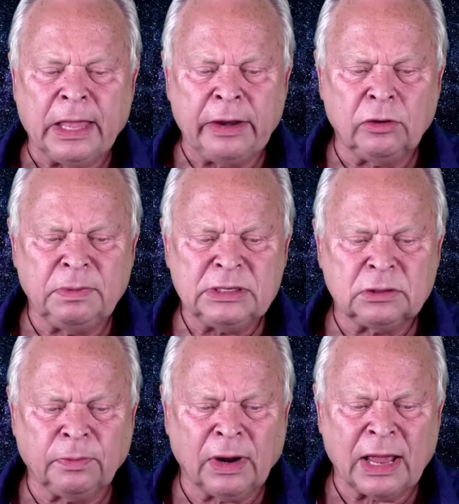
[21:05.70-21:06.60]
And you'll be
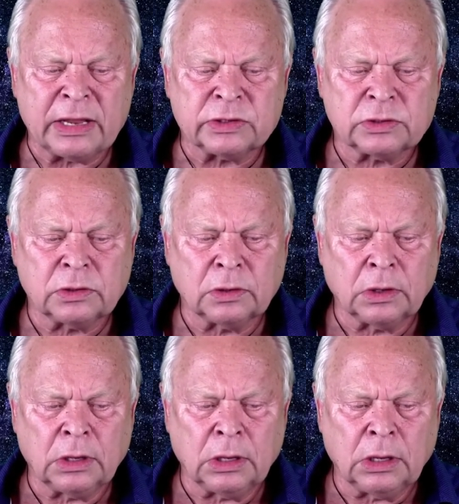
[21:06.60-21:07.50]
surprised.
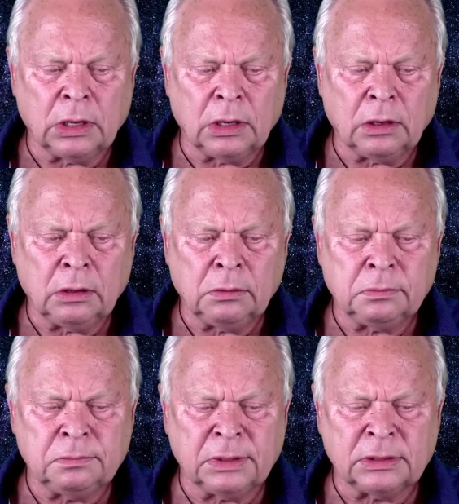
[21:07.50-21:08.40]

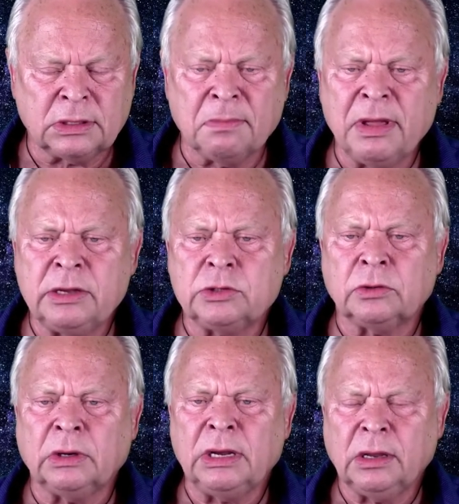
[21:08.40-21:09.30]
But the
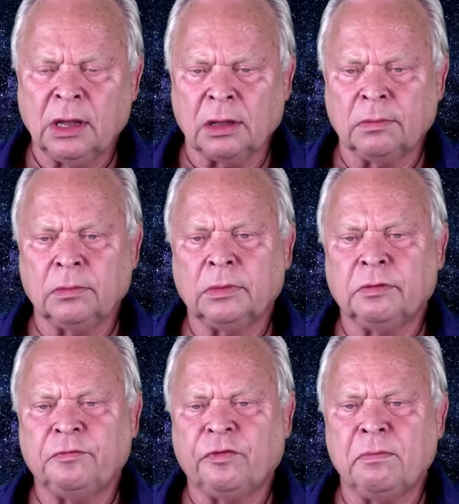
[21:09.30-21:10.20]
major income
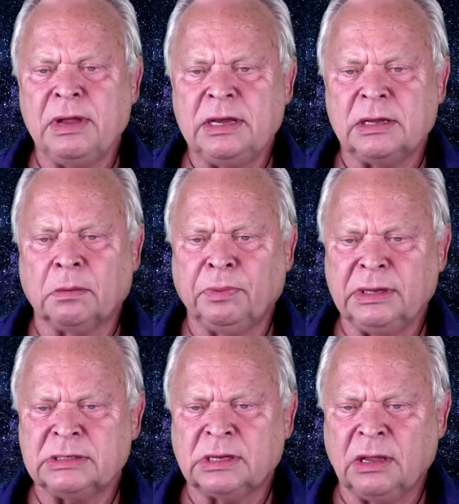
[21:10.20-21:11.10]
for media,
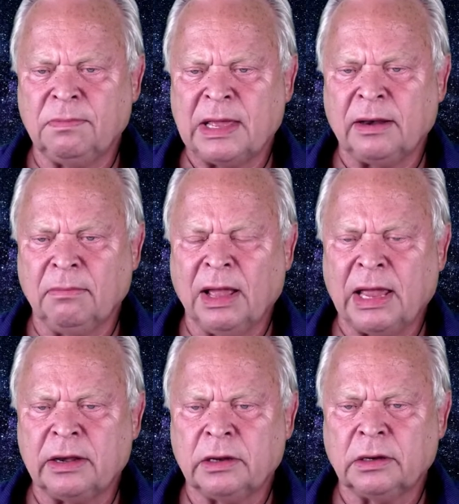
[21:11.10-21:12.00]
please keep that in
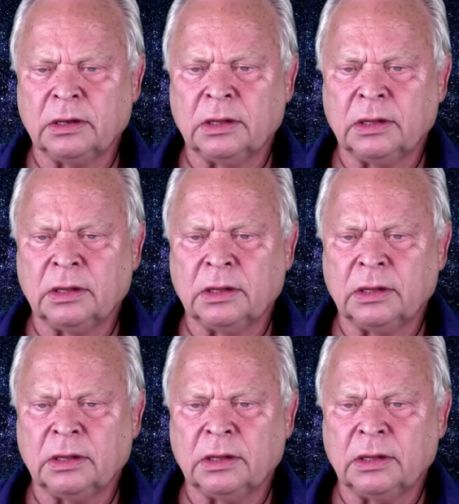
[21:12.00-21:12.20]
mind,